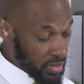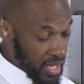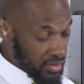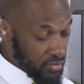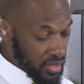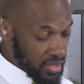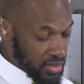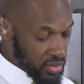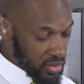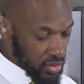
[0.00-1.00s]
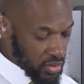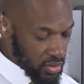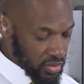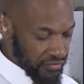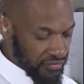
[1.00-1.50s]
like really
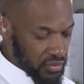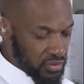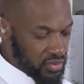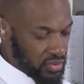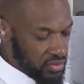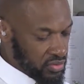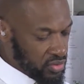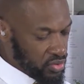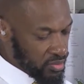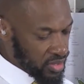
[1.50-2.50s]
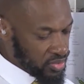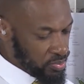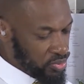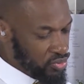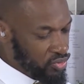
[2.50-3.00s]
good foods, not too much
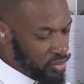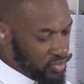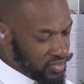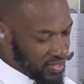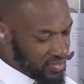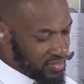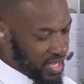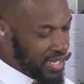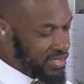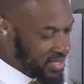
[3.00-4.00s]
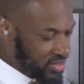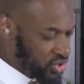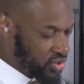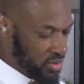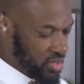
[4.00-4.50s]
processed added
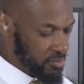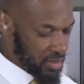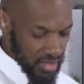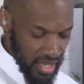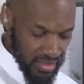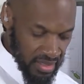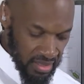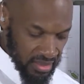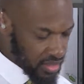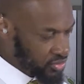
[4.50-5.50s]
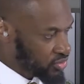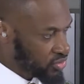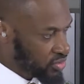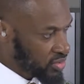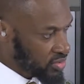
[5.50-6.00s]
sugars, but like these are natural
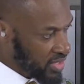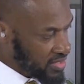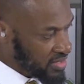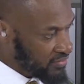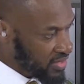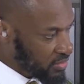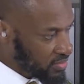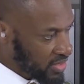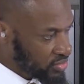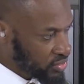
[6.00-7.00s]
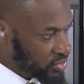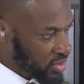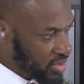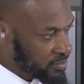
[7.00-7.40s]
sugar. The dates have their own natural sugar.